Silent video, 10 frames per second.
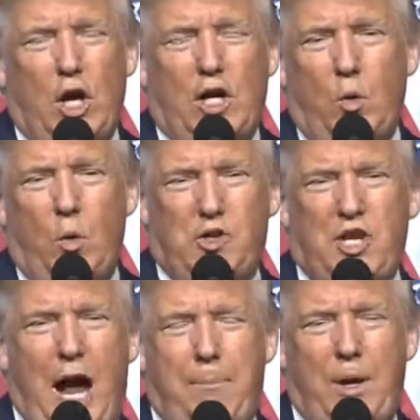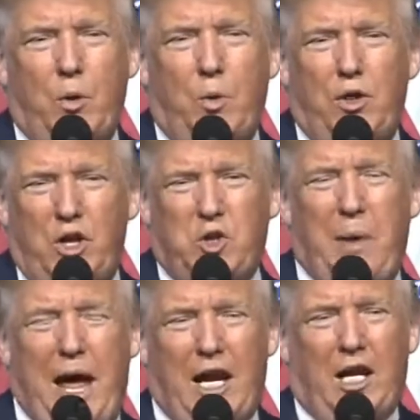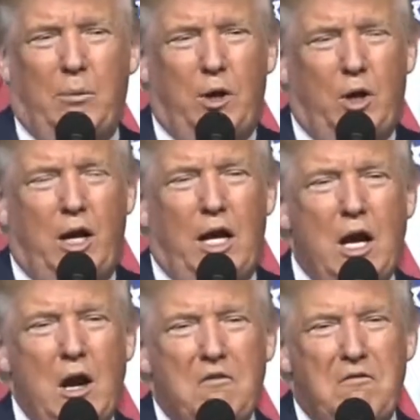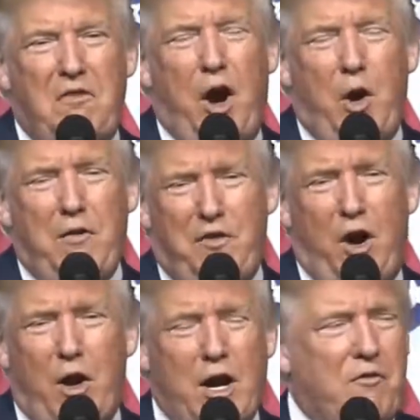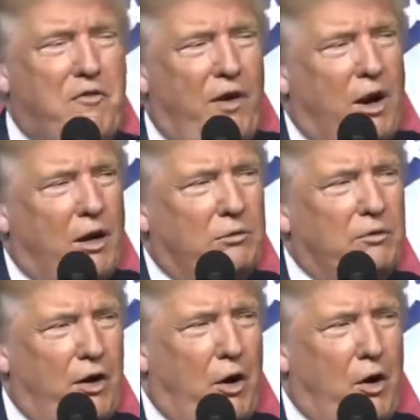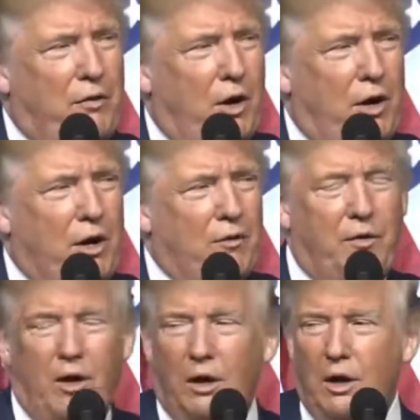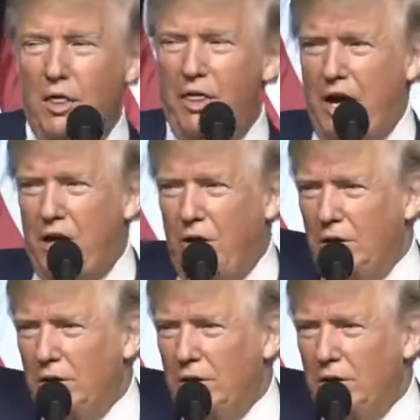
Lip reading: look at what's happening with the Hispanic community, very, very unfair. Very, very unfair. Thank you.